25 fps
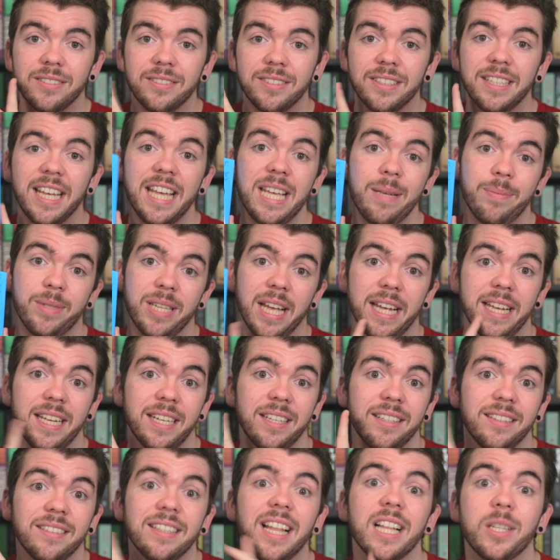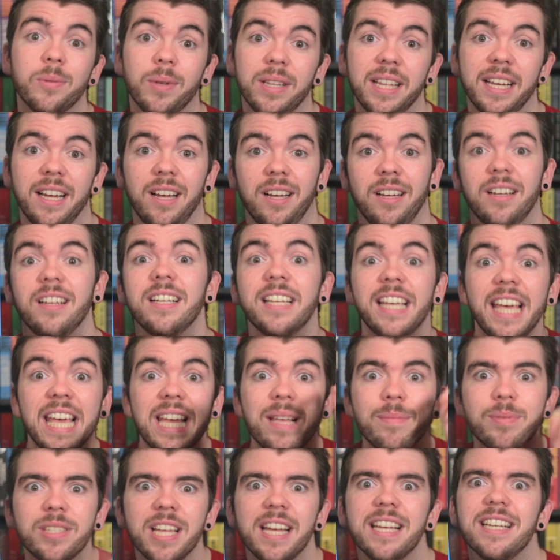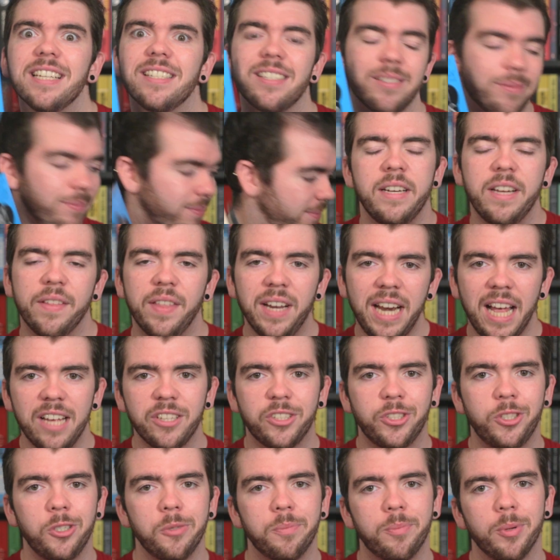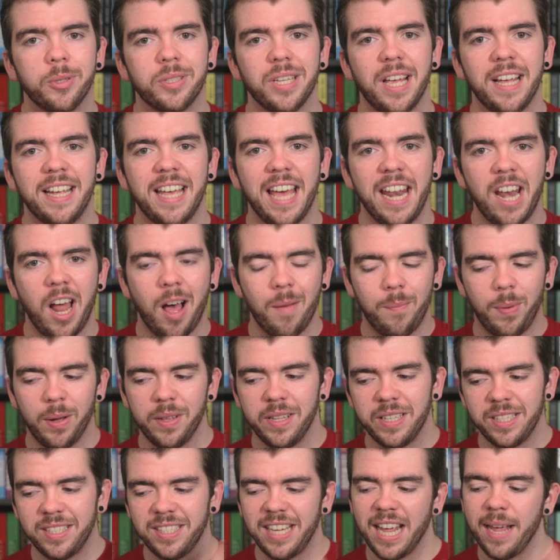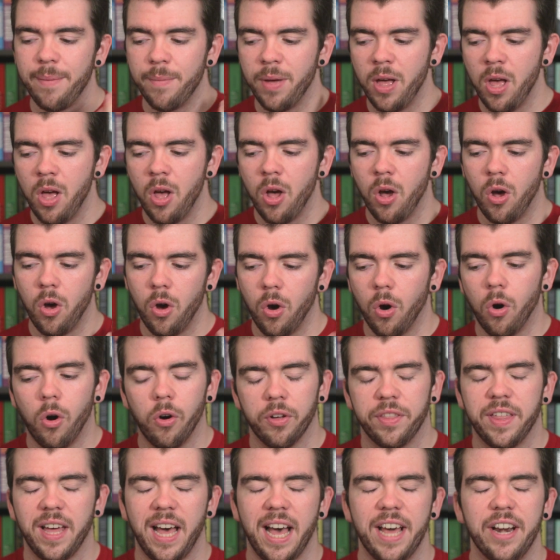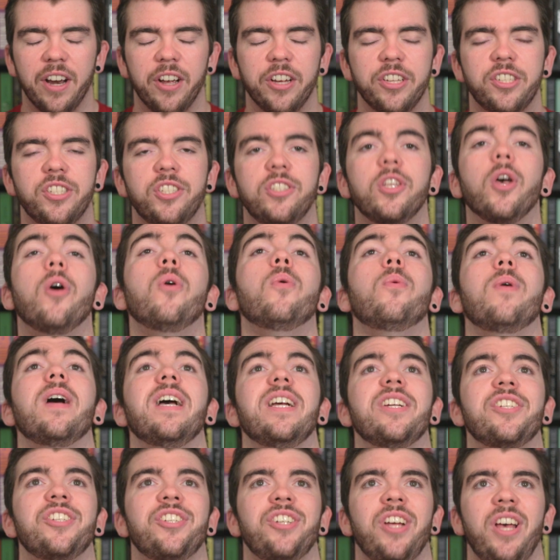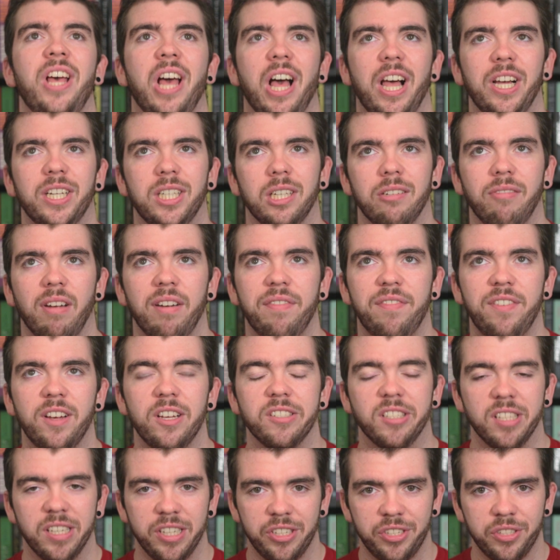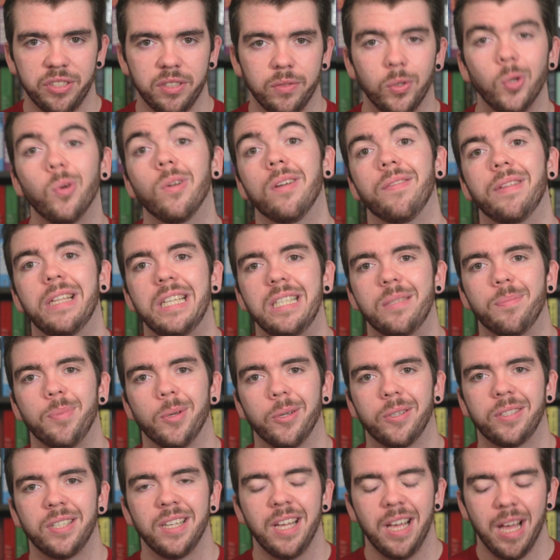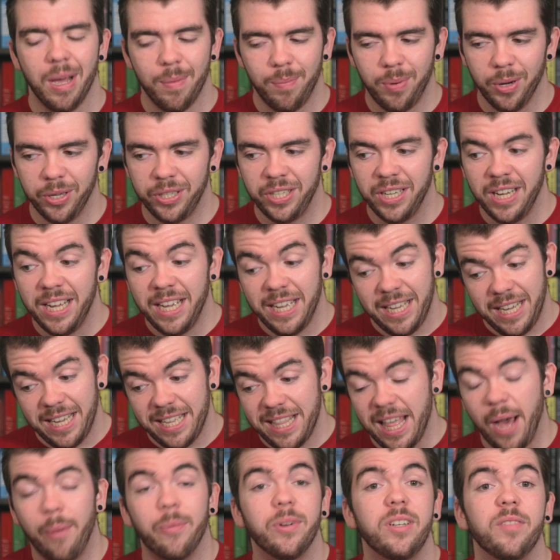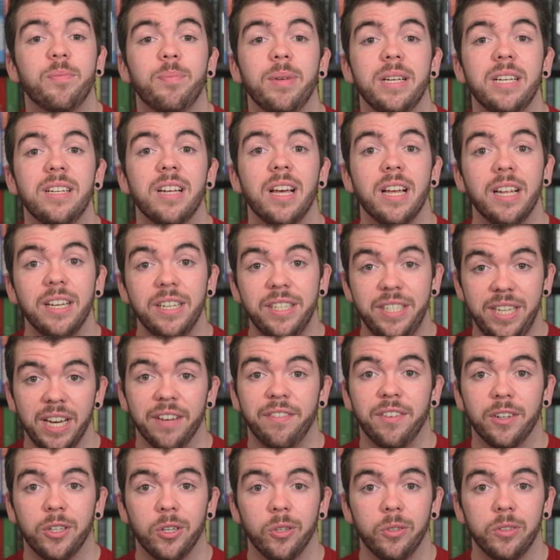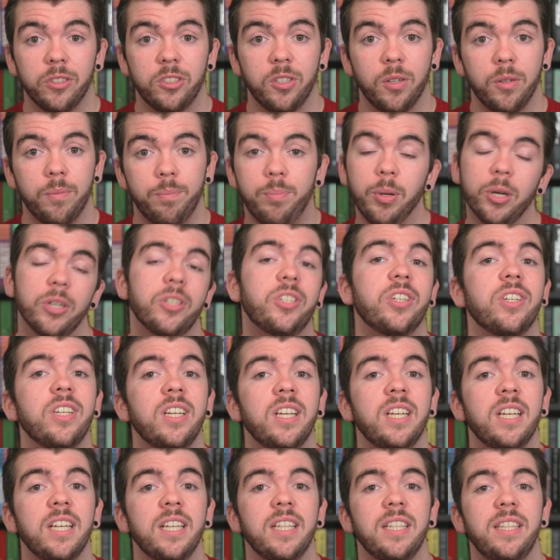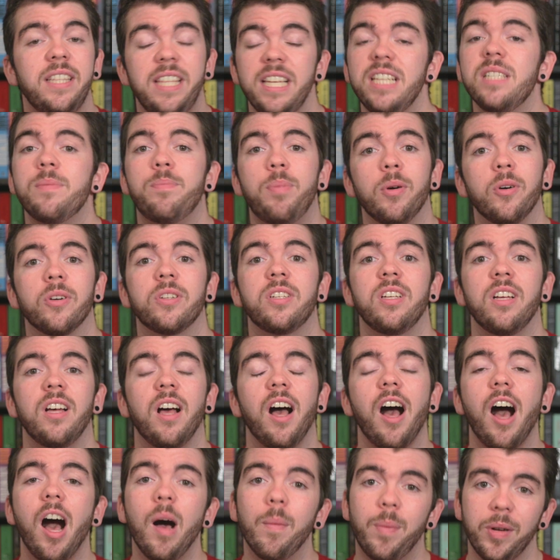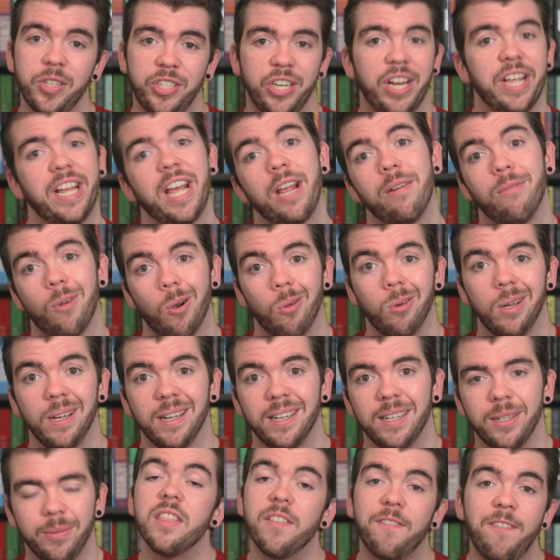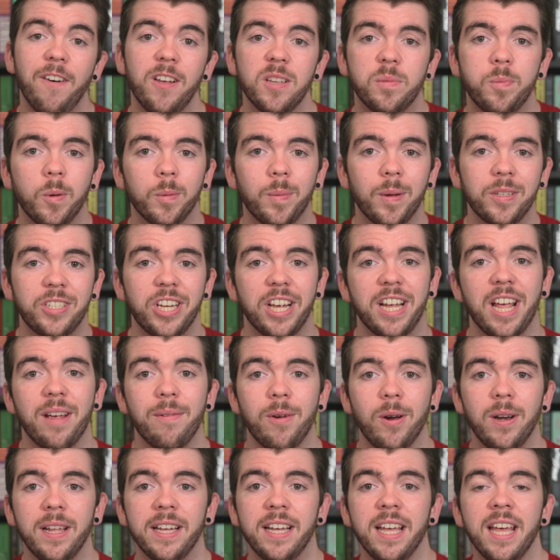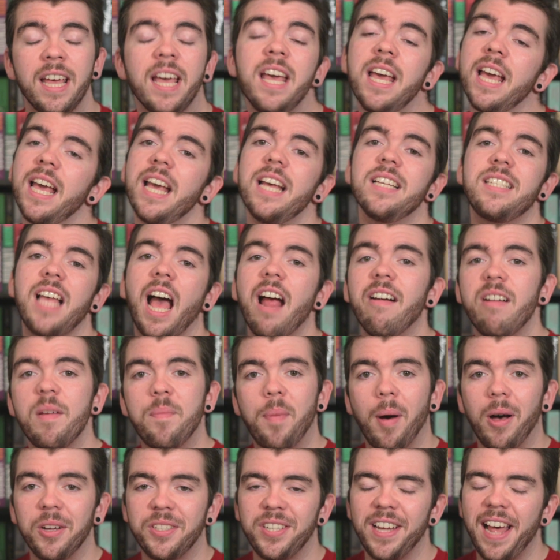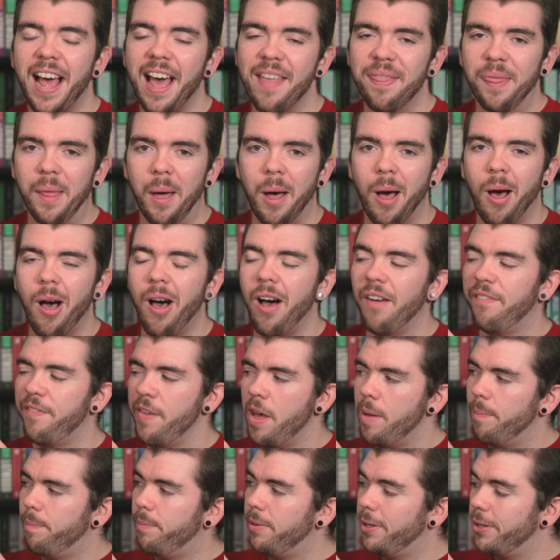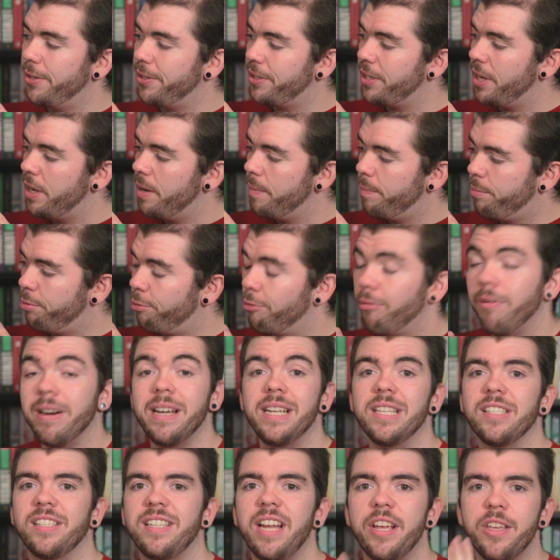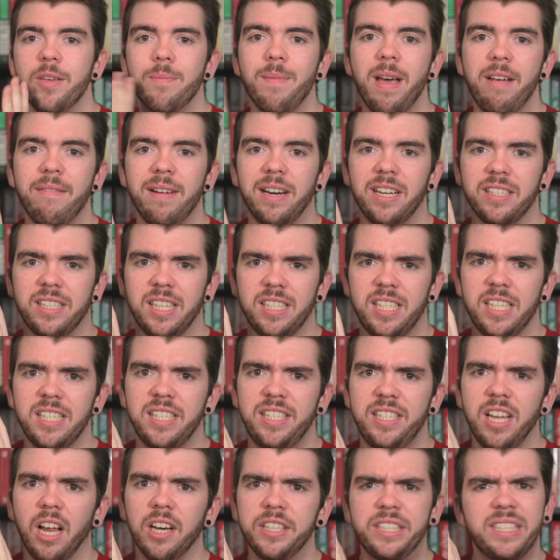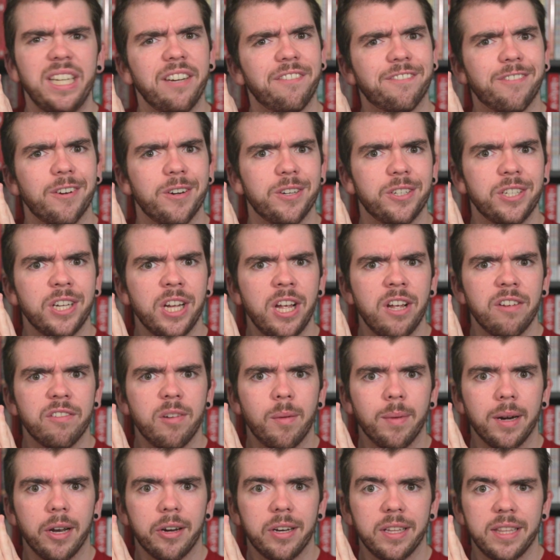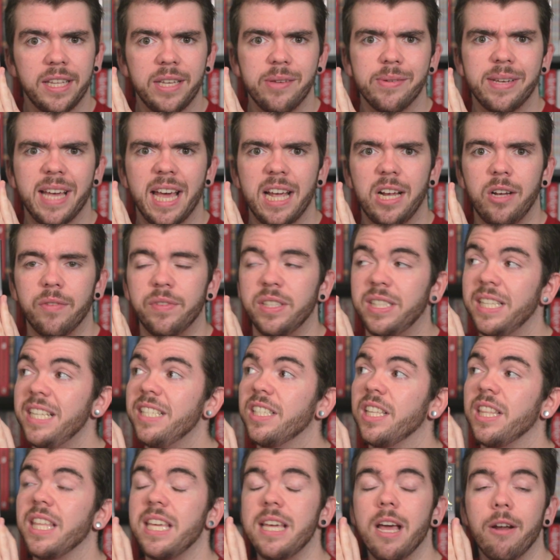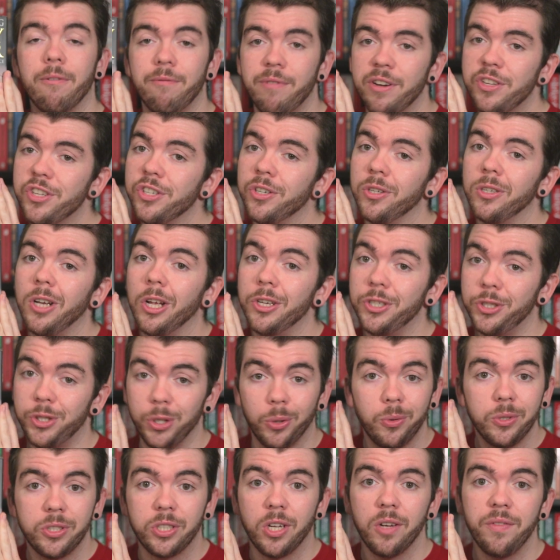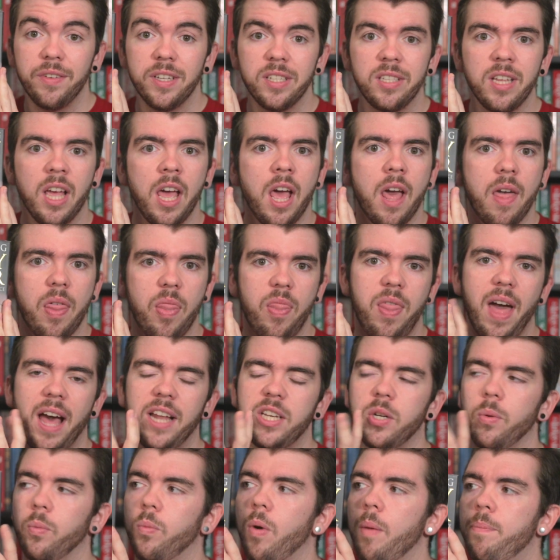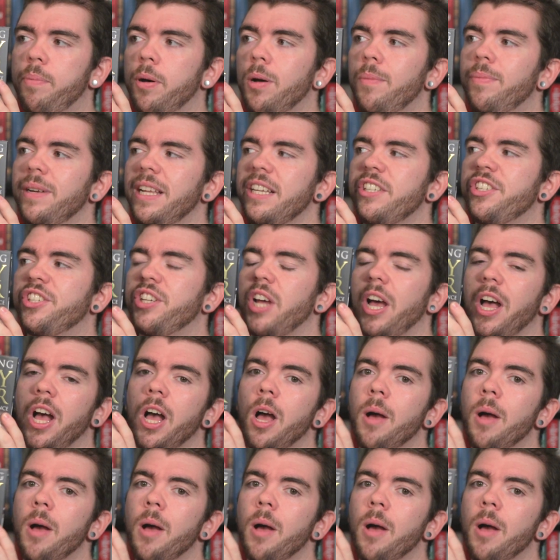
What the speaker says: Keepsake, that's what they are, keepsakes. Now the last two books again are by the same author, and I so wish I could have had first editions of all of these books, but that would have been difficult. But these books are by J.K. Rowling. The first book by J.K. Rowling is Harry Potter and the Half-Blood Prince. Now you may realise this is different from a lot of the UK covers. These are the original adult covers that were published